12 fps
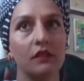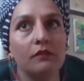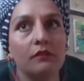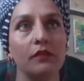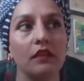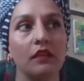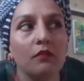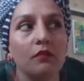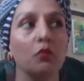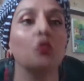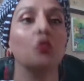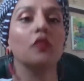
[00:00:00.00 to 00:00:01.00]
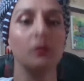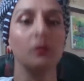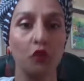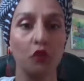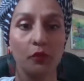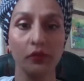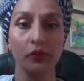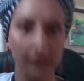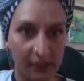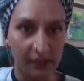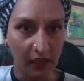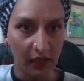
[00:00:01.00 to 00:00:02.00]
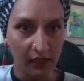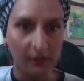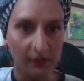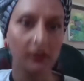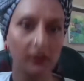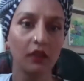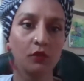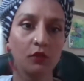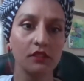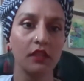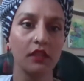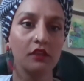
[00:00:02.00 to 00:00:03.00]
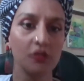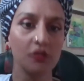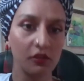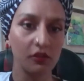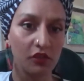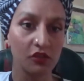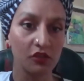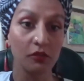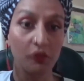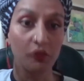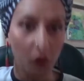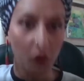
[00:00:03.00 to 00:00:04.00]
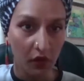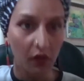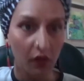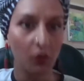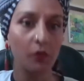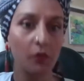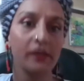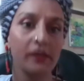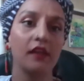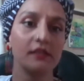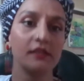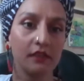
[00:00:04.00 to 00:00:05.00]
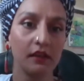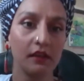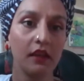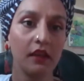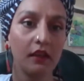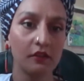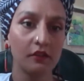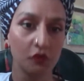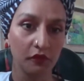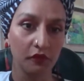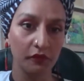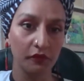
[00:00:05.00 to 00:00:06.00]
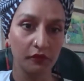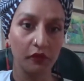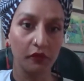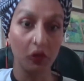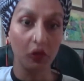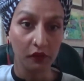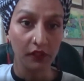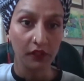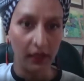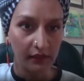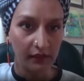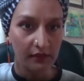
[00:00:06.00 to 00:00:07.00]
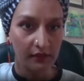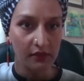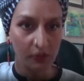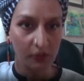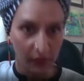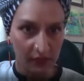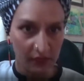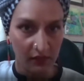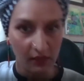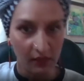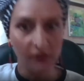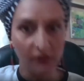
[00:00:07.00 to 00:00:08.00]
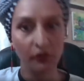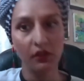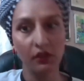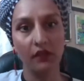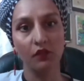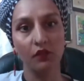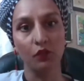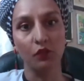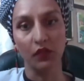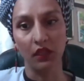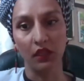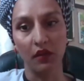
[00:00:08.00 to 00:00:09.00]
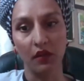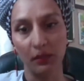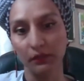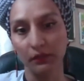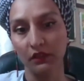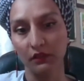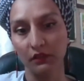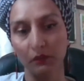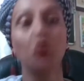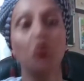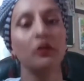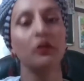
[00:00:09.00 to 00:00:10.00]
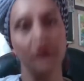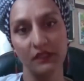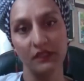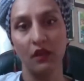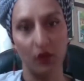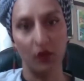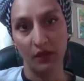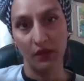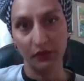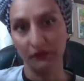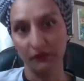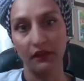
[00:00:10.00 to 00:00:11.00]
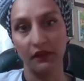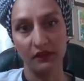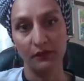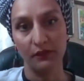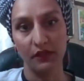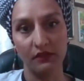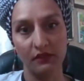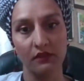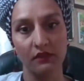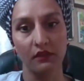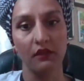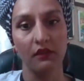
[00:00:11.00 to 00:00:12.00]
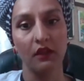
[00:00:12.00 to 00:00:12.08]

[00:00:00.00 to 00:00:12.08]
being more and more politicized. I think it was like a generation before where women had to sort of follow the lines to be successful, and we are able, more of us now are able to find a space to